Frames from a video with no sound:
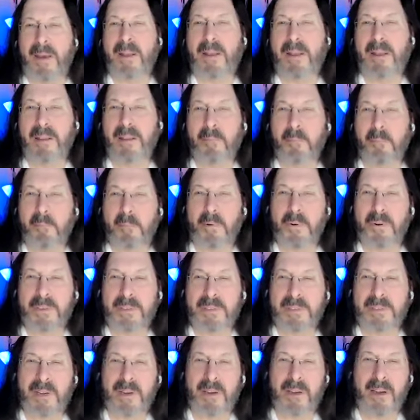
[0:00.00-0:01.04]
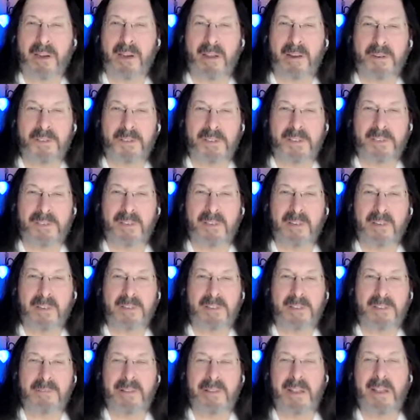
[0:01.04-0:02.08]
many in Buddhist psychology, is the
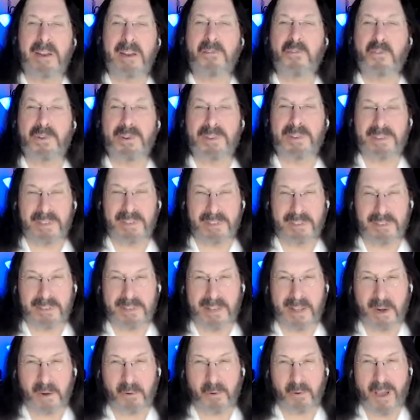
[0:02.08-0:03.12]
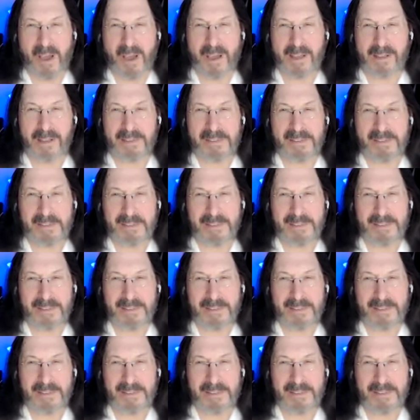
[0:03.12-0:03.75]
list of hindrances that arise.